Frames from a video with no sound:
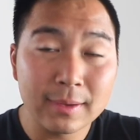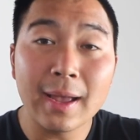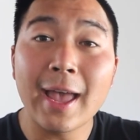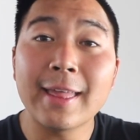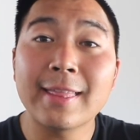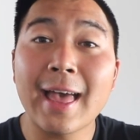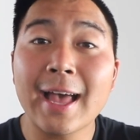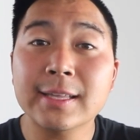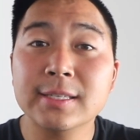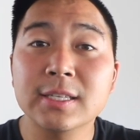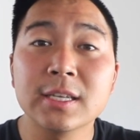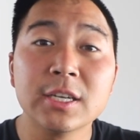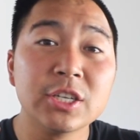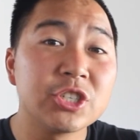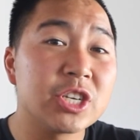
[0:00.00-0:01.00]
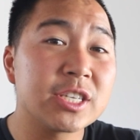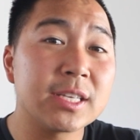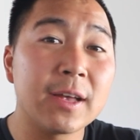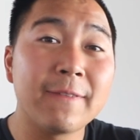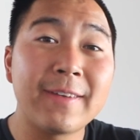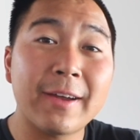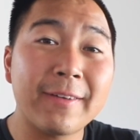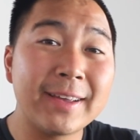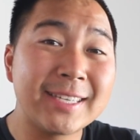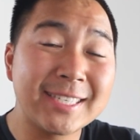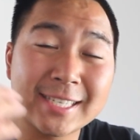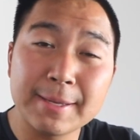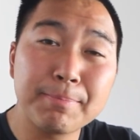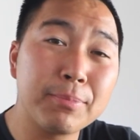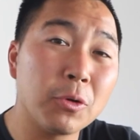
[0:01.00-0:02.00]
And that's just a very
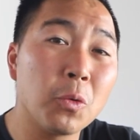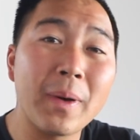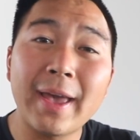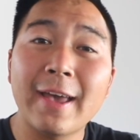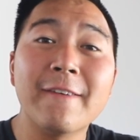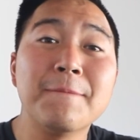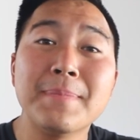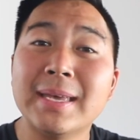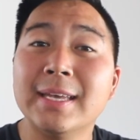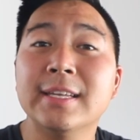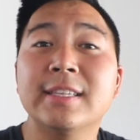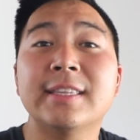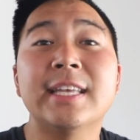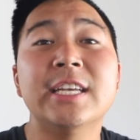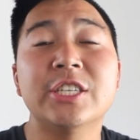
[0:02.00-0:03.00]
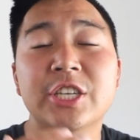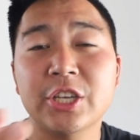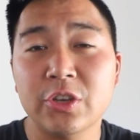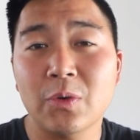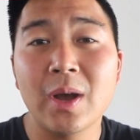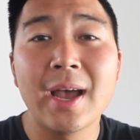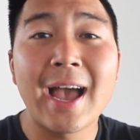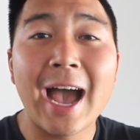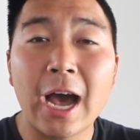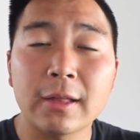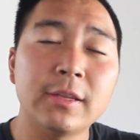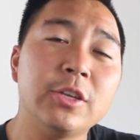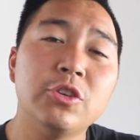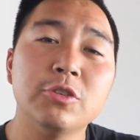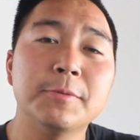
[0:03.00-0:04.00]
simple way of me teaching you how
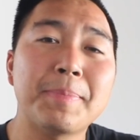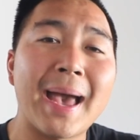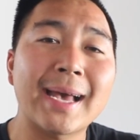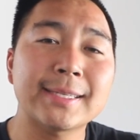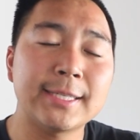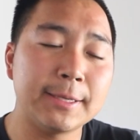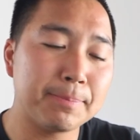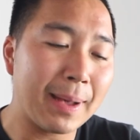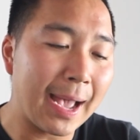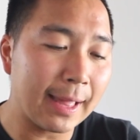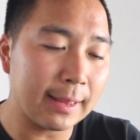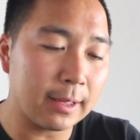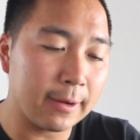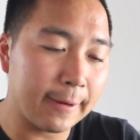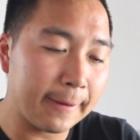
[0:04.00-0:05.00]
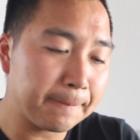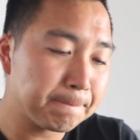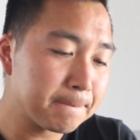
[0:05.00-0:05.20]
to use Backseat Pilot, all right?